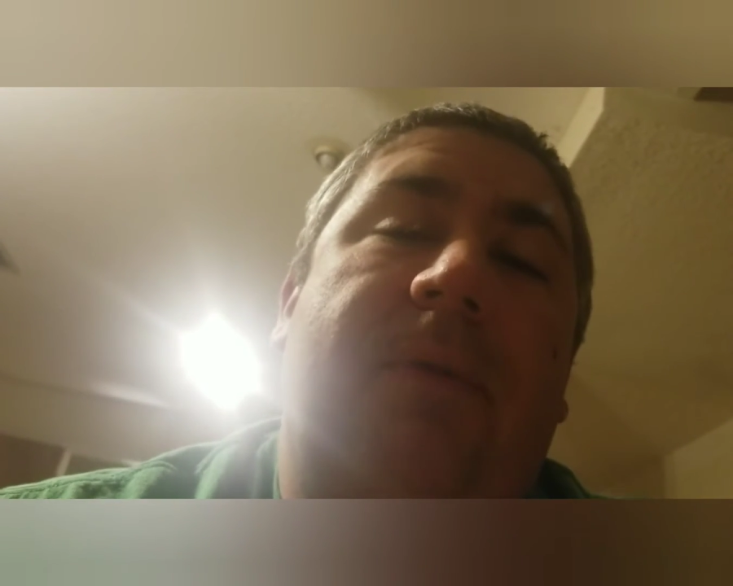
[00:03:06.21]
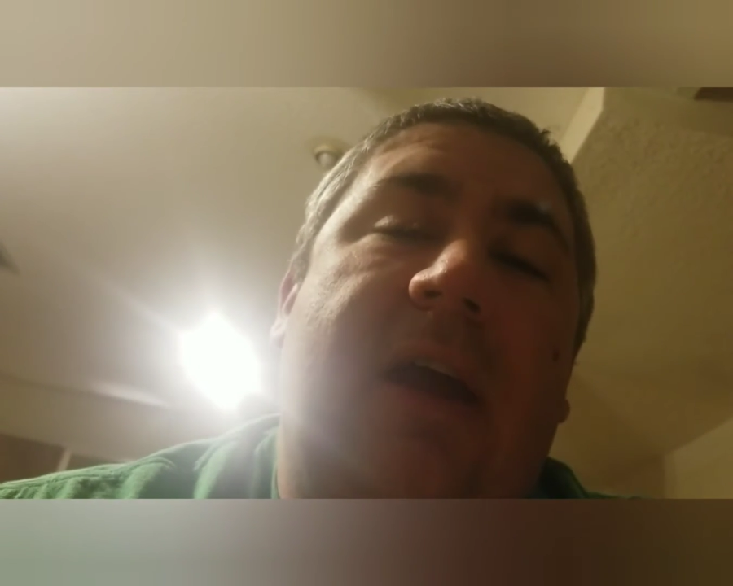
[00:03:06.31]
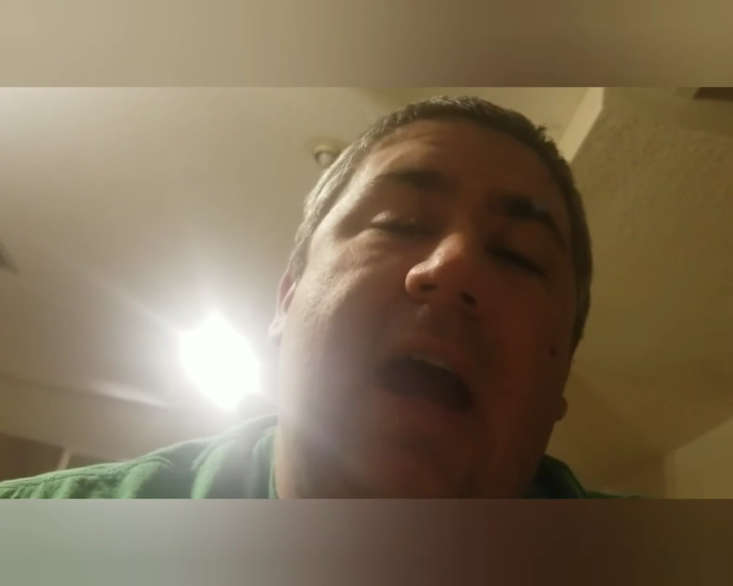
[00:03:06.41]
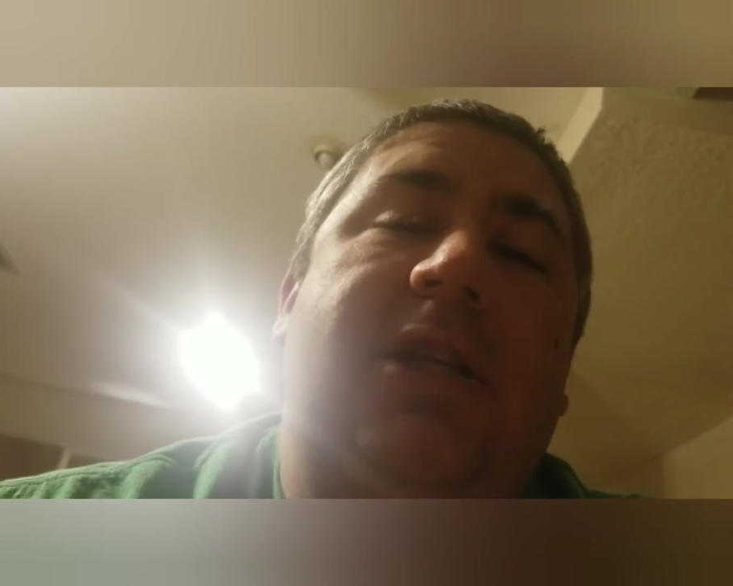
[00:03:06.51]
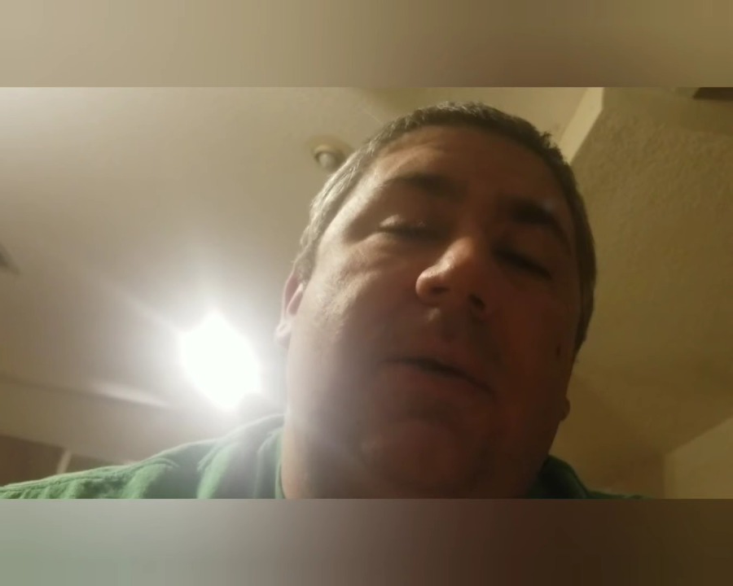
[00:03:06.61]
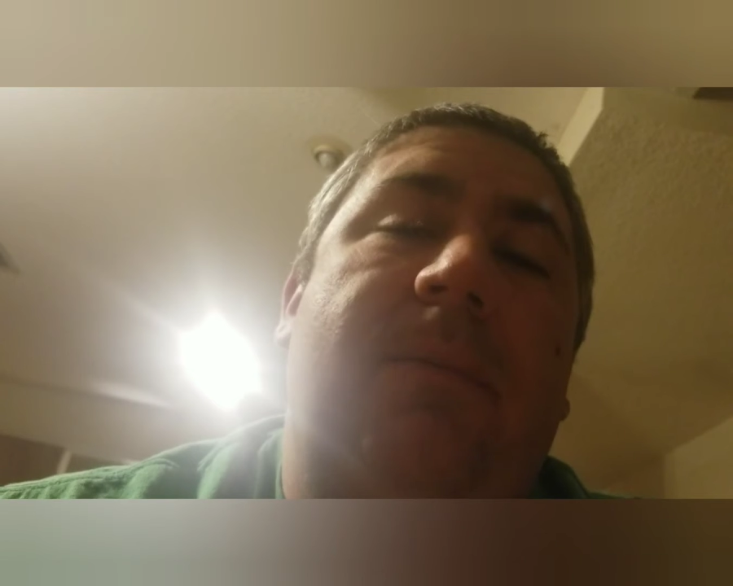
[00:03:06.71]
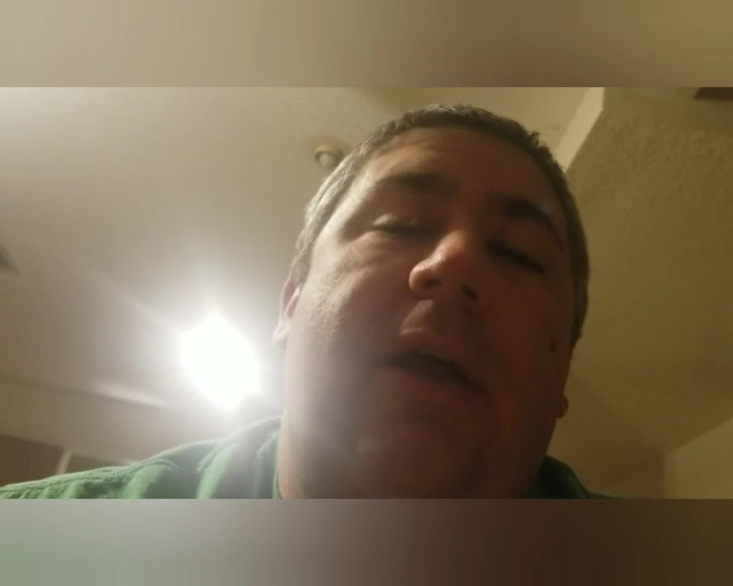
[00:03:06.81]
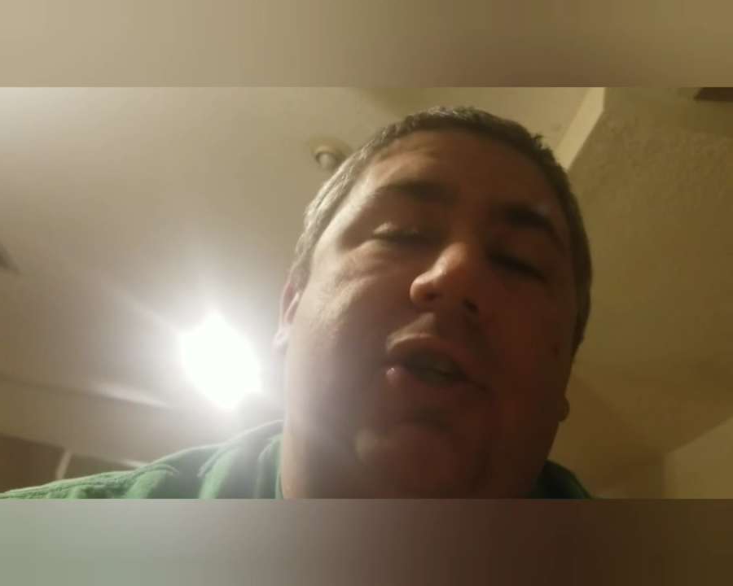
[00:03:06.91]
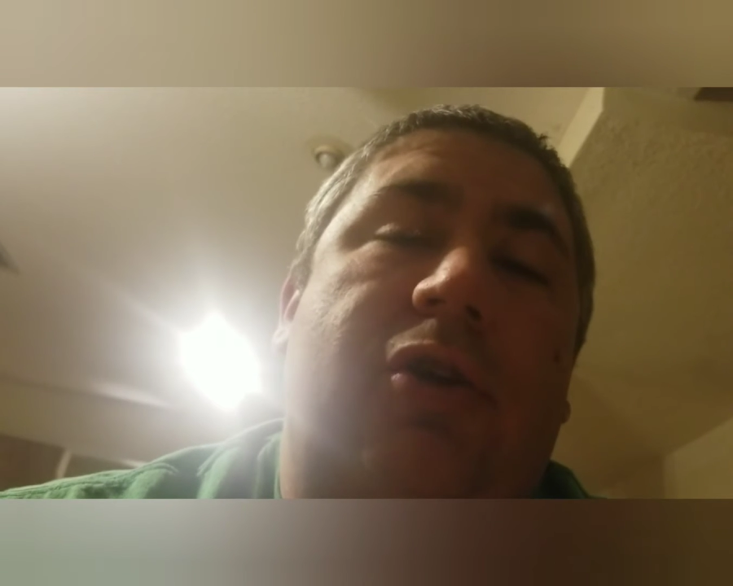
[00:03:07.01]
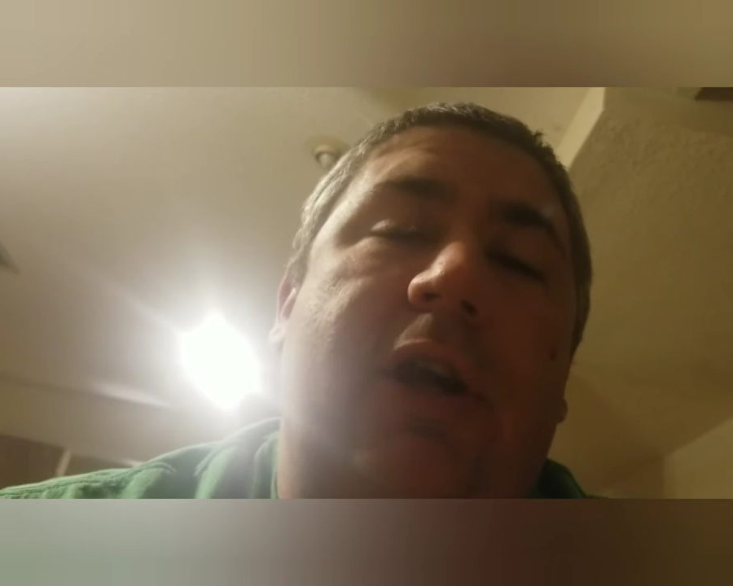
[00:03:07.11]
catch them
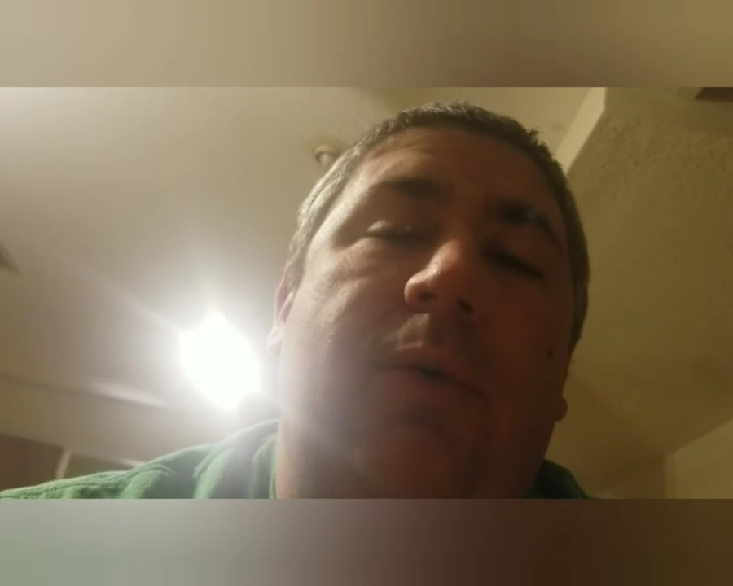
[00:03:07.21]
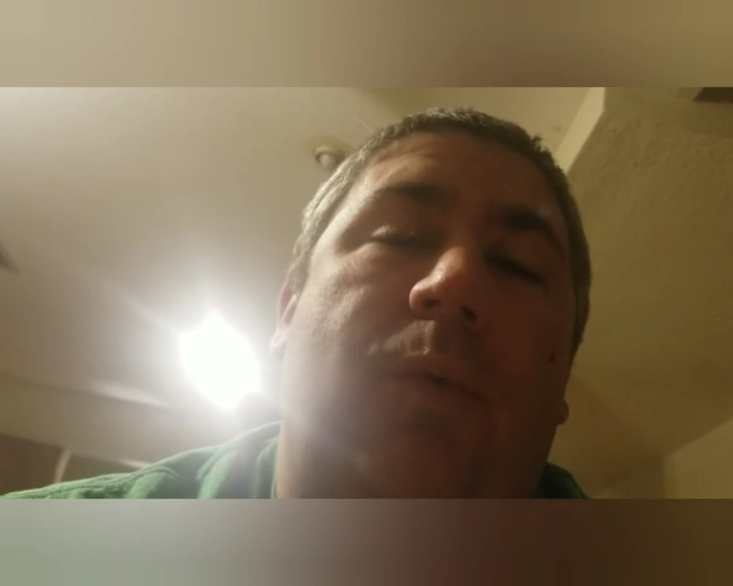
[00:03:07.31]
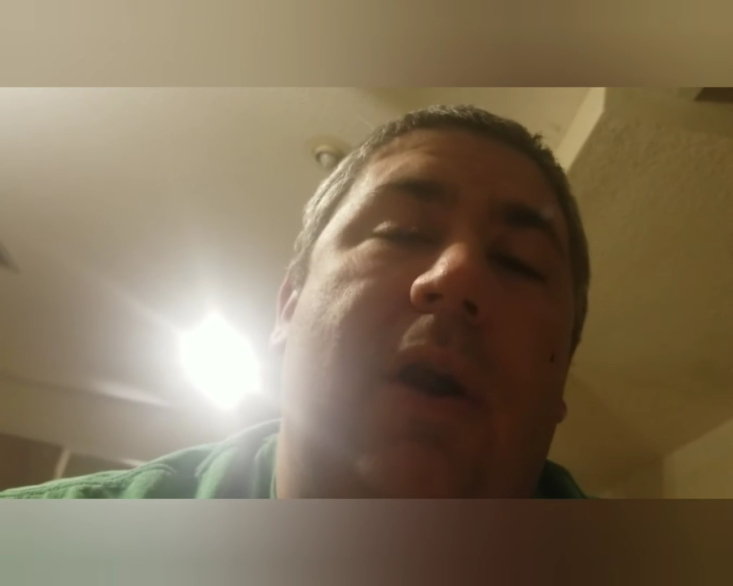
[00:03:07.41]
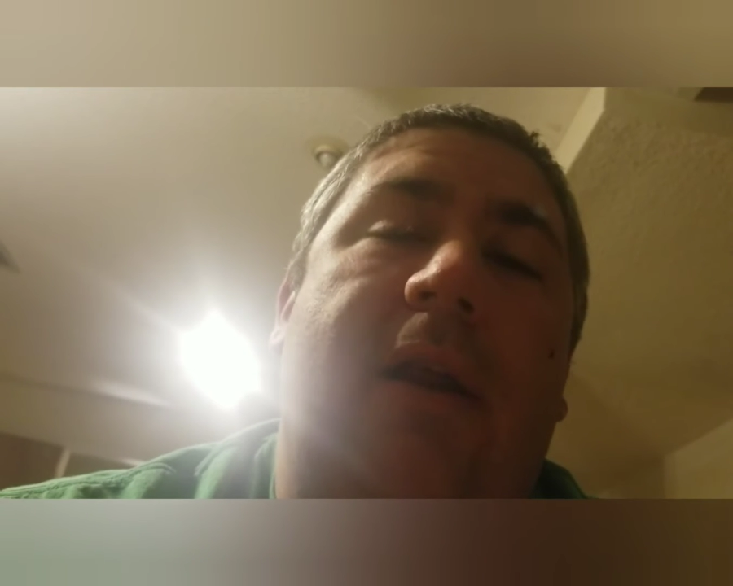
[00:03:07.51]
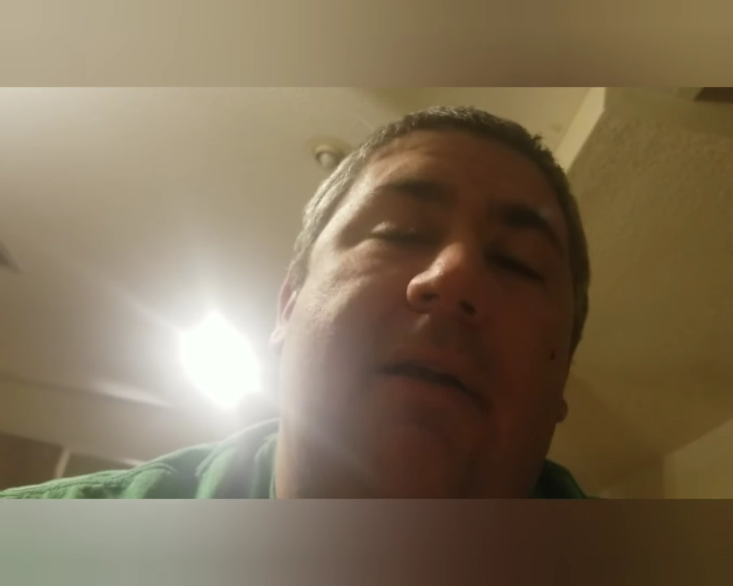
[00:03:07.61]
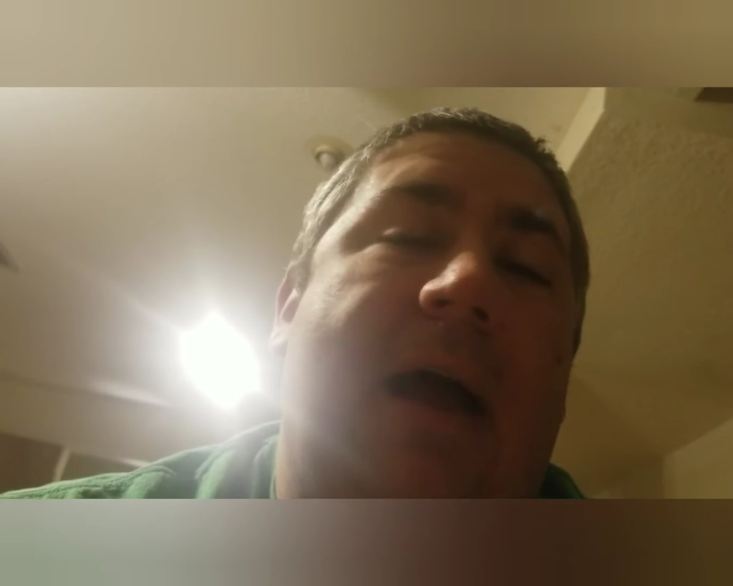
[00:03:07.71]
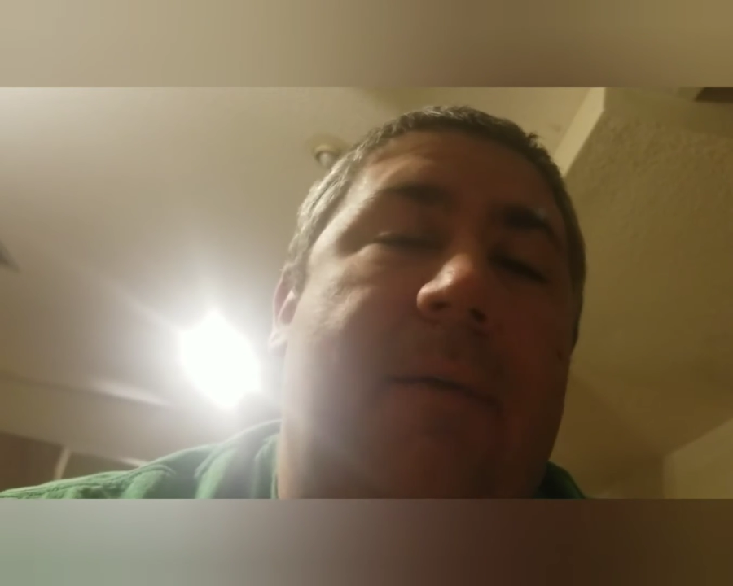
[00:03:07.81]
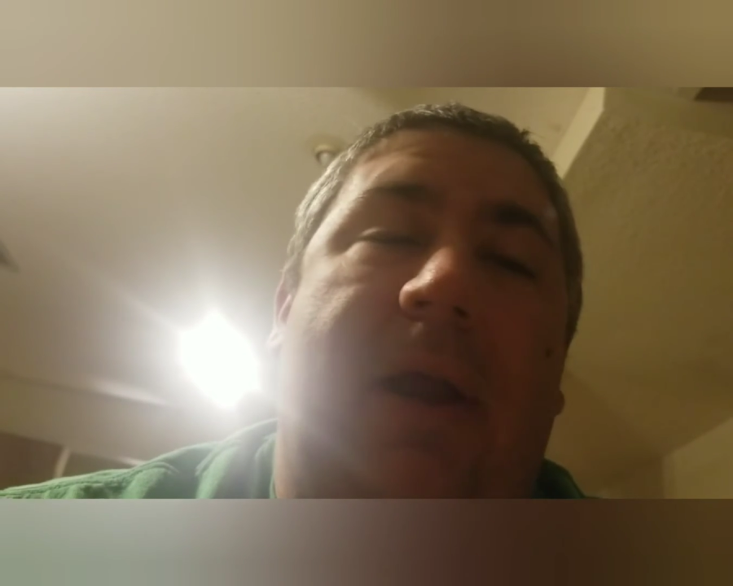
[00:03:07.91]
and treat one at a time.